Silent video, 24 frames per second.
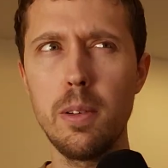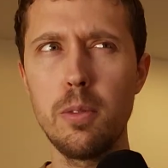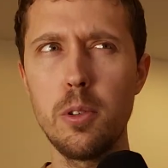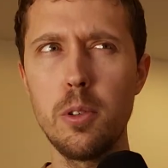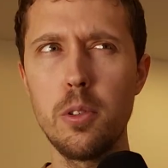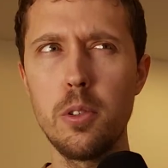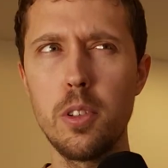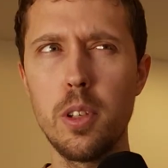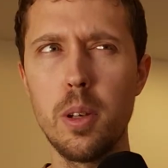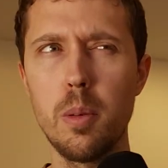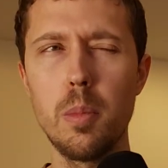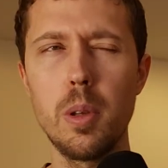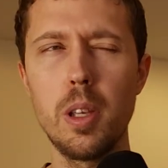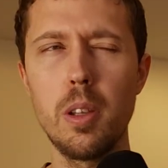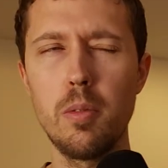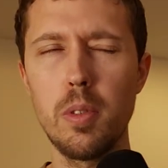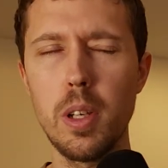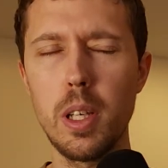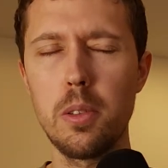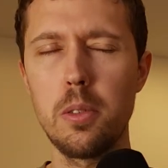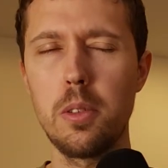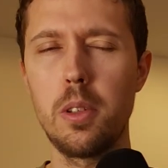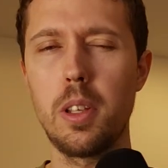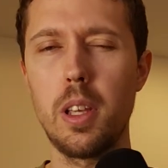after some
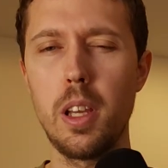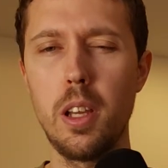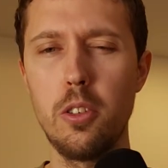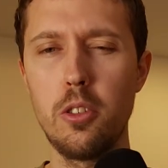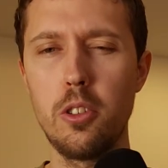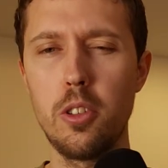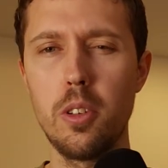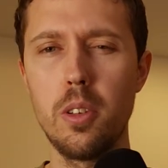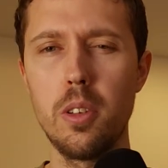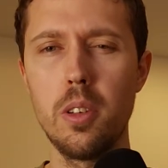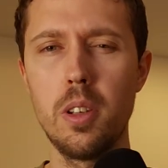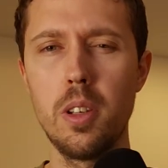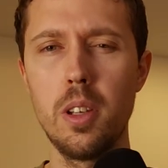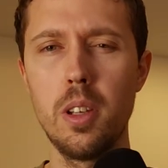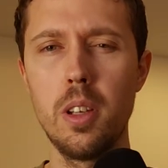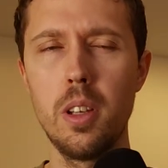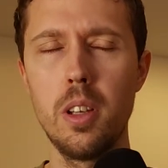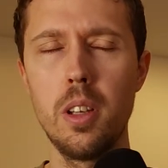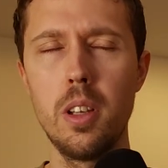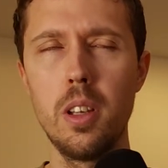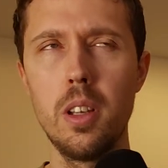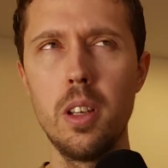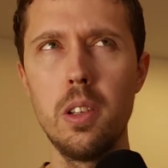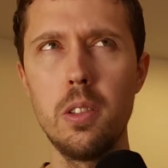investigation,
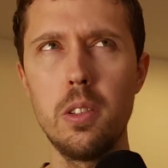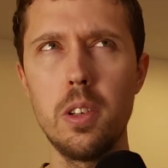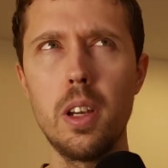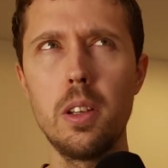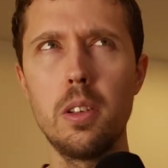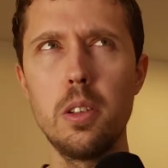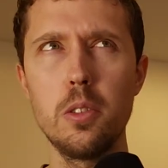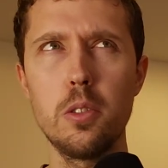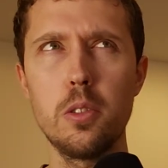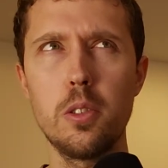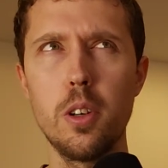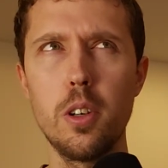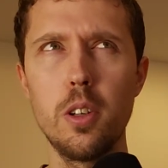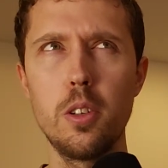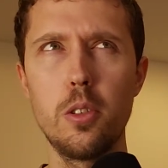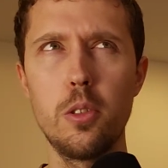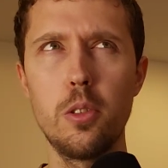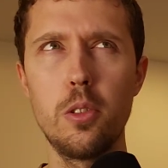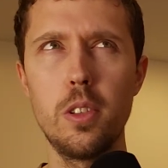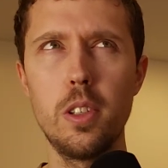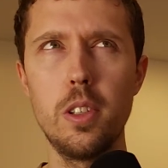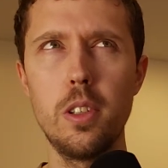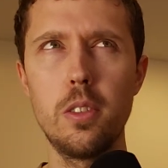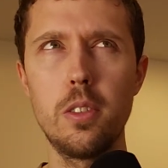scientists started
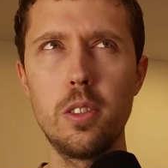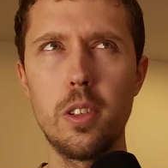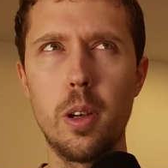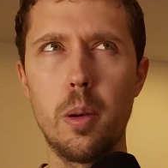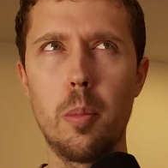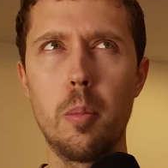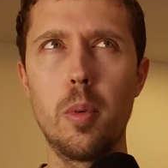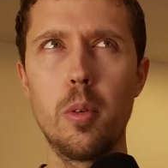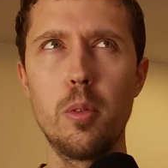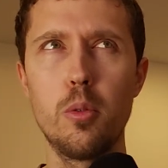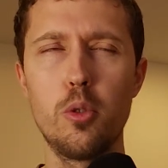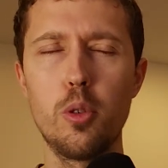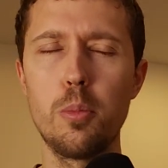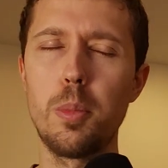to see some